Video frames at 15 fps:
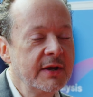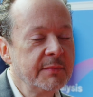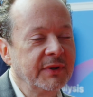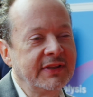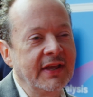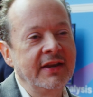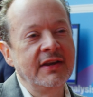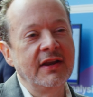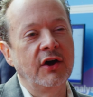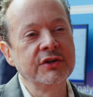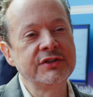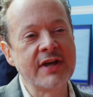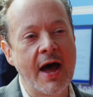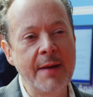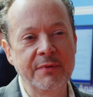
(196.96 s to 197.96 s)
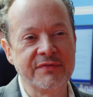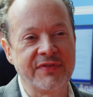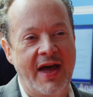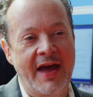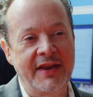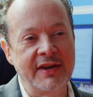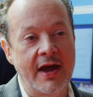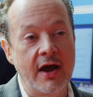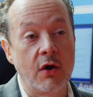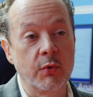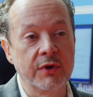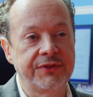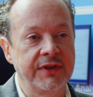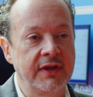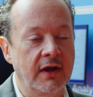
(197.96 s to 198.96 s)
But then on top of that, now
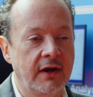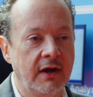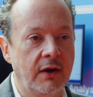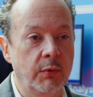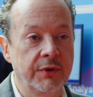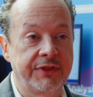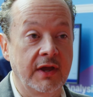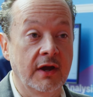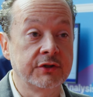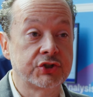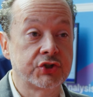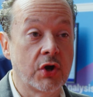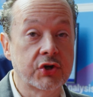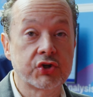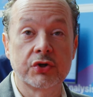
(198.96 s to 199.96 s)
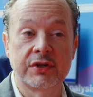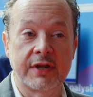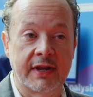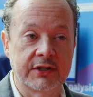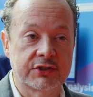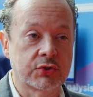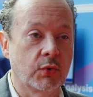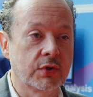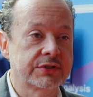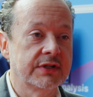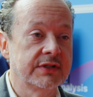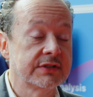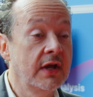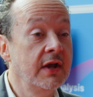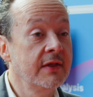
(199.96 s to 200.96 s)
with the unstructured data
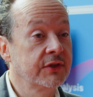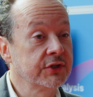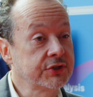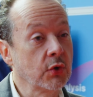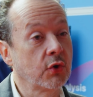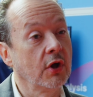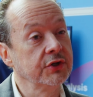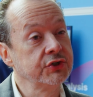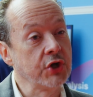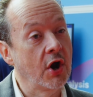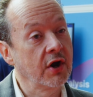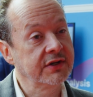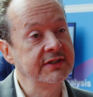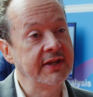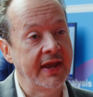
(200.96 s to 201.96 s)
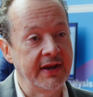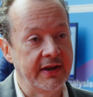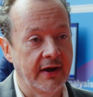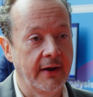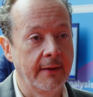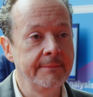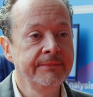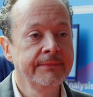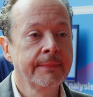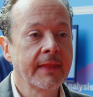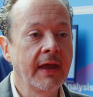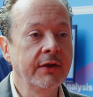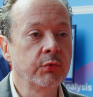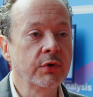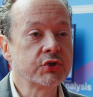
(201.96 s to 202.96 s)
sources, the so-called dark data
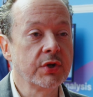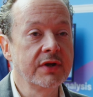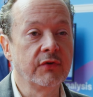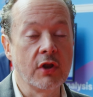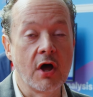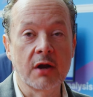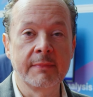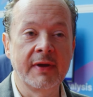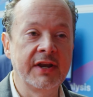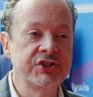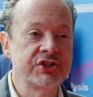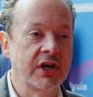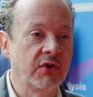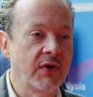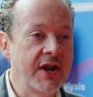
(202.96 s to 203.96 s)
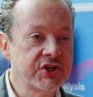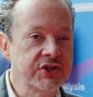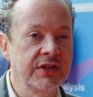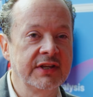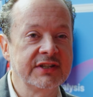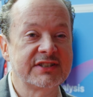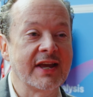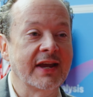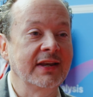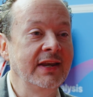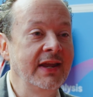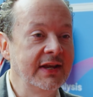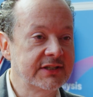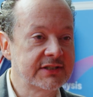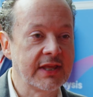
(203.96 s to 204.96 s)
and retrieval augmented generation, these
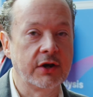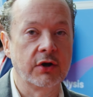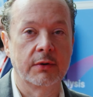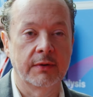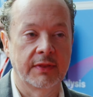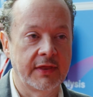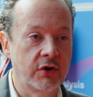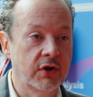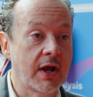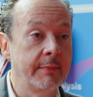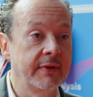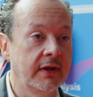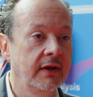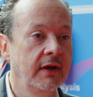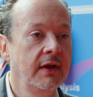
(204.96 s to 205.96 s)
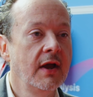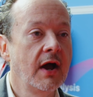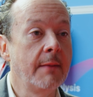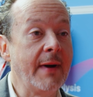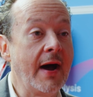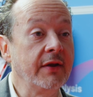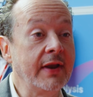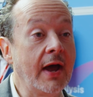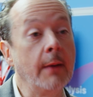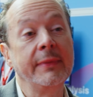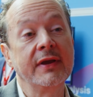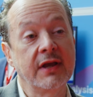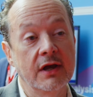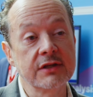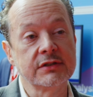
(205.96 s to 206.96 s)
techniques that are coming about now
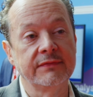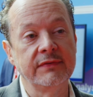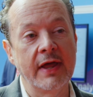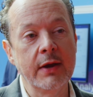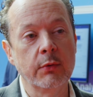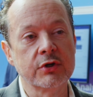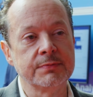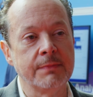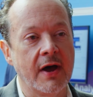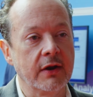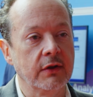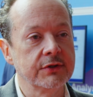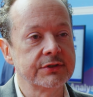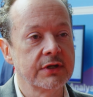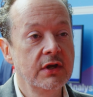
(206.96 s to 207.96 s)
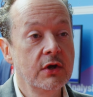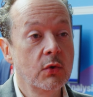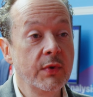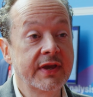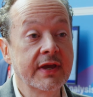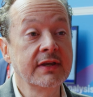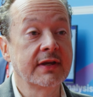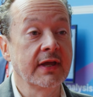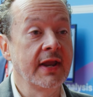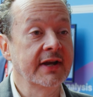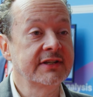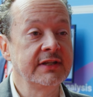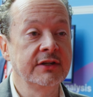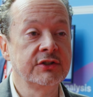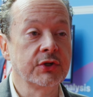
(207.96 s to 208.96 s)
because of language models, we can
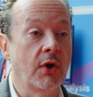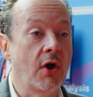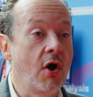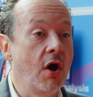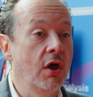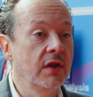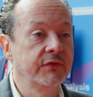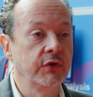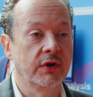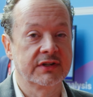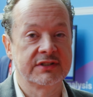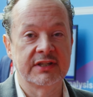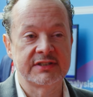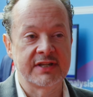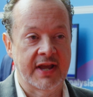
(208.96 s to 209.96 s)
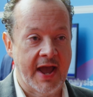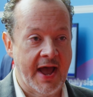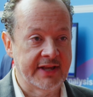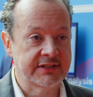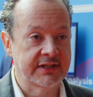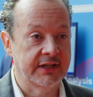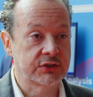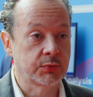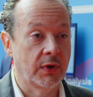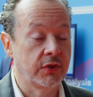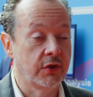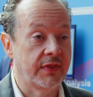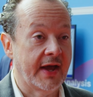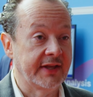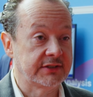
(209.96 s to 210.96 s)
connect into all of your existing assets,
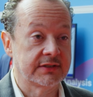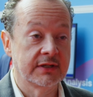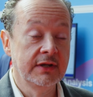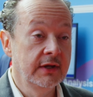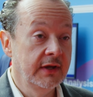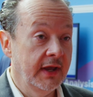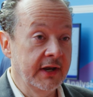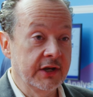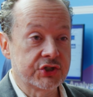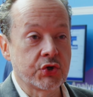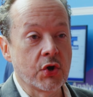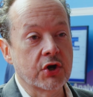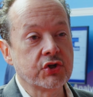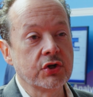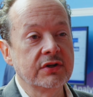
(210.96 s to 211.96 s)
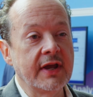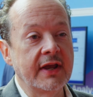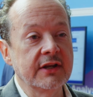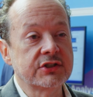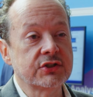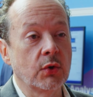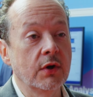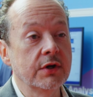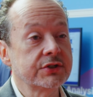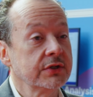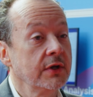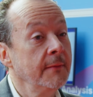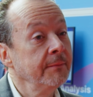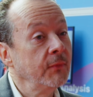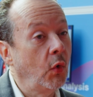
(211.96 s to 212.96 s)
whether that's in a structured data source
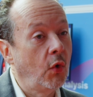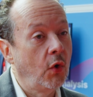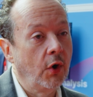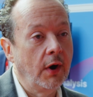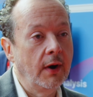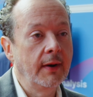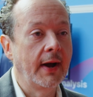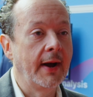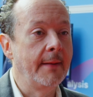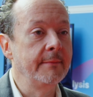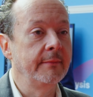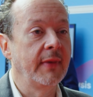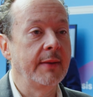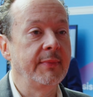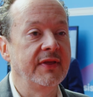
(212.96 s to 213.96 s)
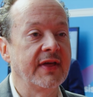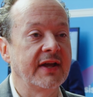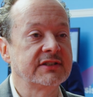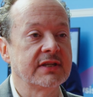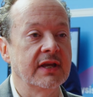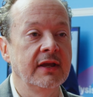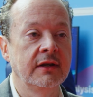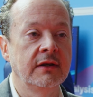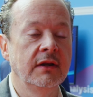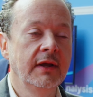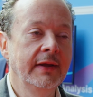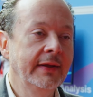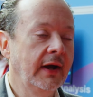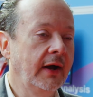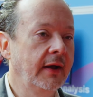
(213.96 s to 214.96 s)
or maybe that's in
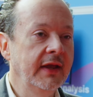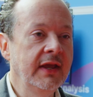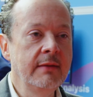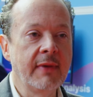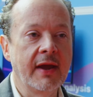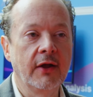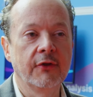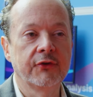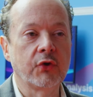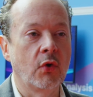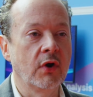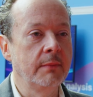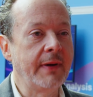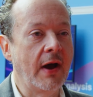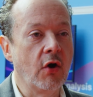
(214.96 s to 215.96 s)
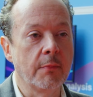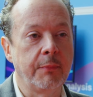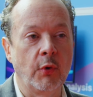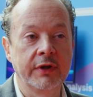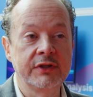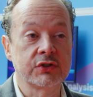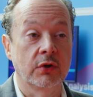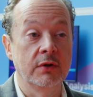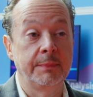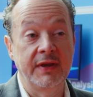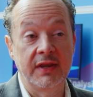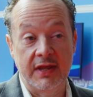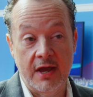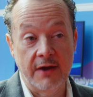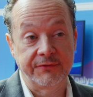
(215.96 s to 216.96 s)
emails or in PowerPoints or in
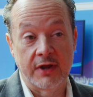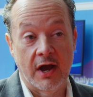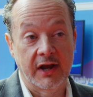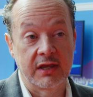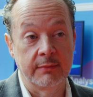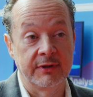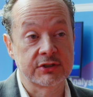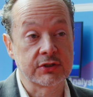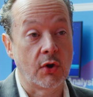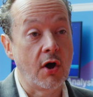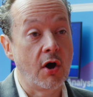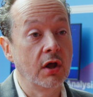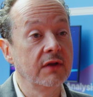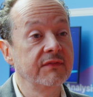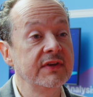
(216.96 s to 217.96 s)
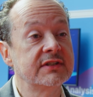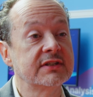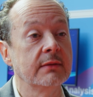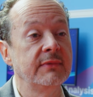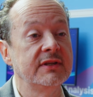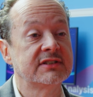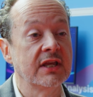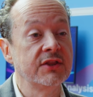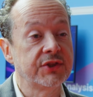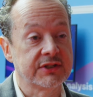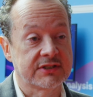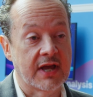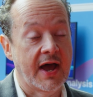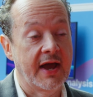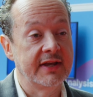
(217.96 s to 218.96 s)
PDF documents. So all of these can be
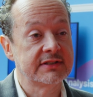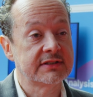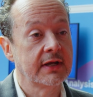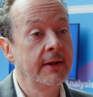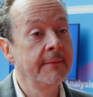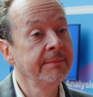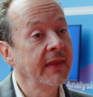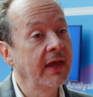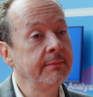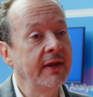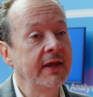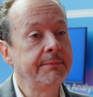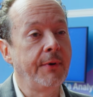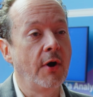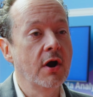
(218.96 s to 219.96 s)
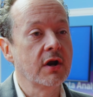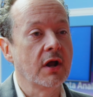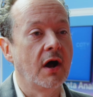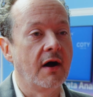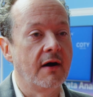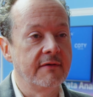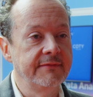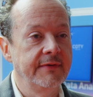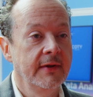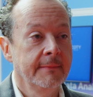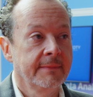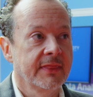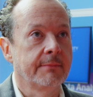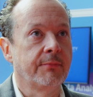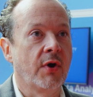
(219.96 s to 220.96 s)
synthesized and made part of
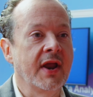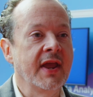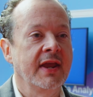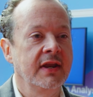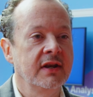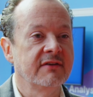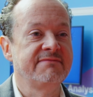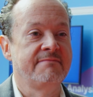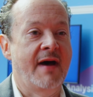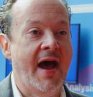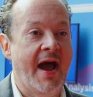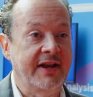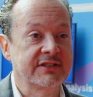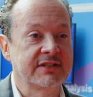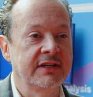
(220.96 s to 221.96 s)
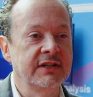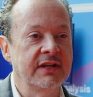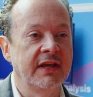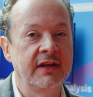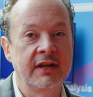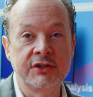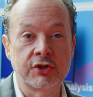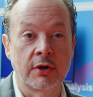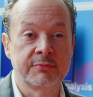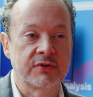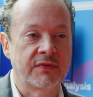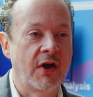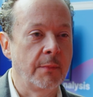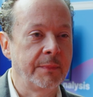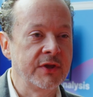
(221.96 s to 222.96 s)
the brain of Max in terms
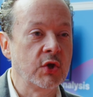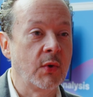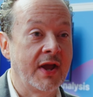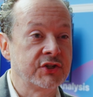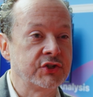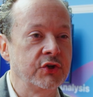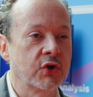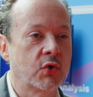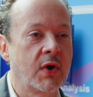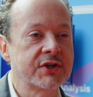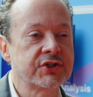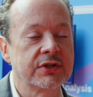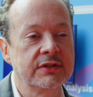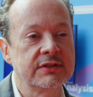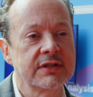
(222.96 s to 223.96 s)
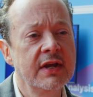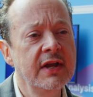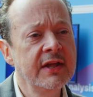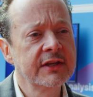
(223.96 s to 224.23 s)
of helping you answer your questions.